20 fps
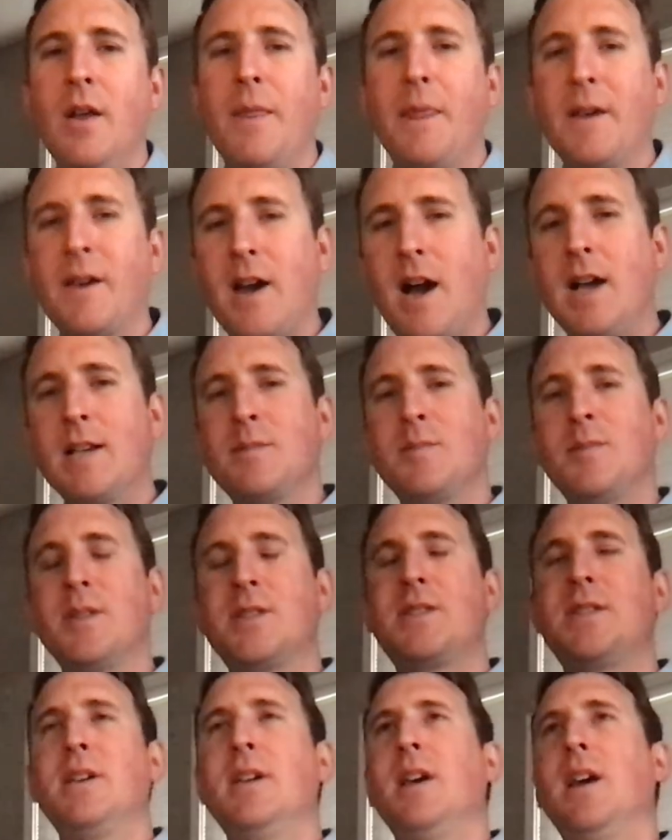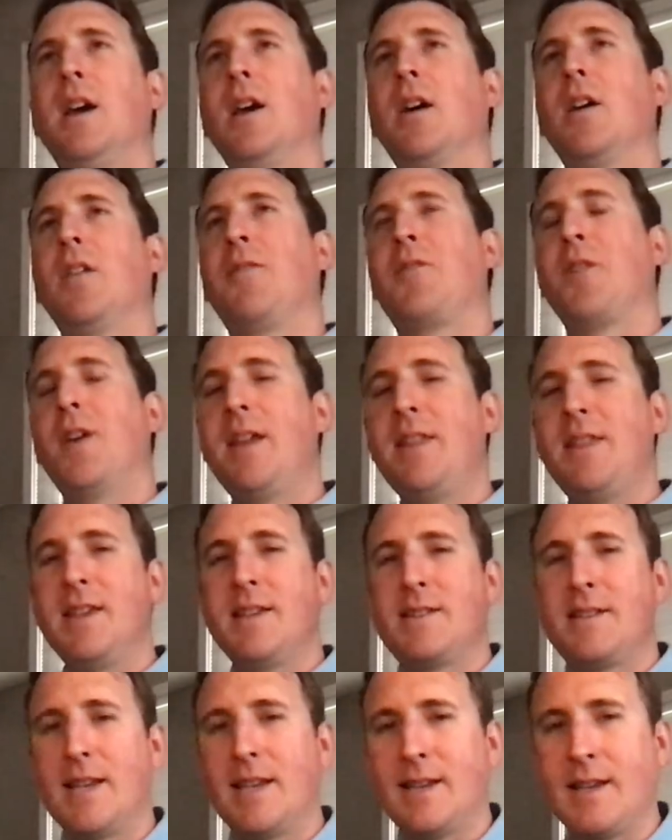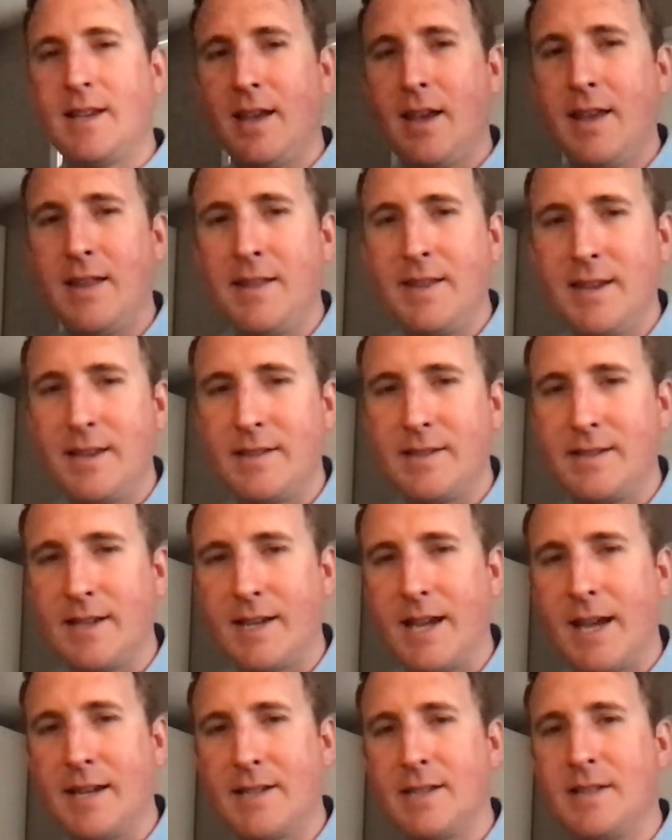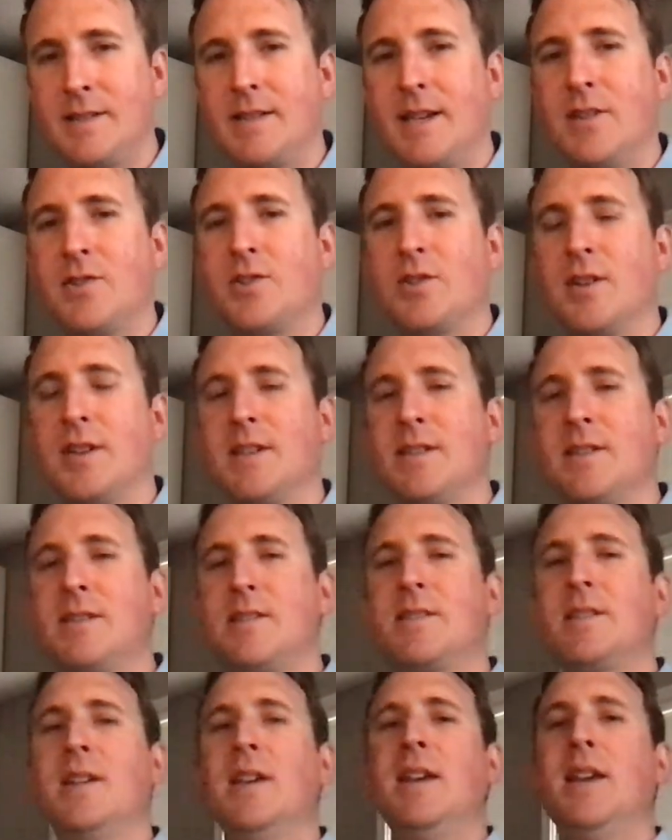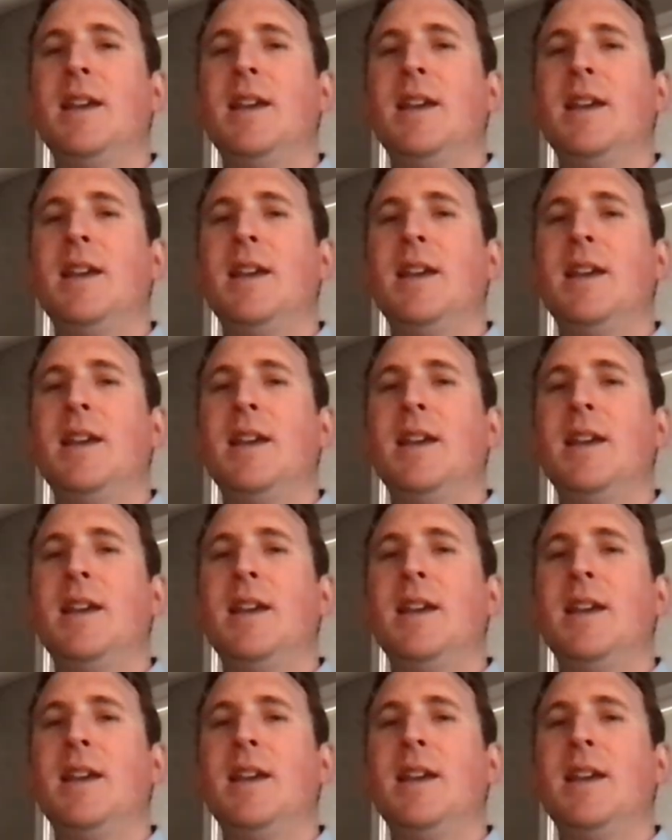The cosmos, for atheistic existentialists,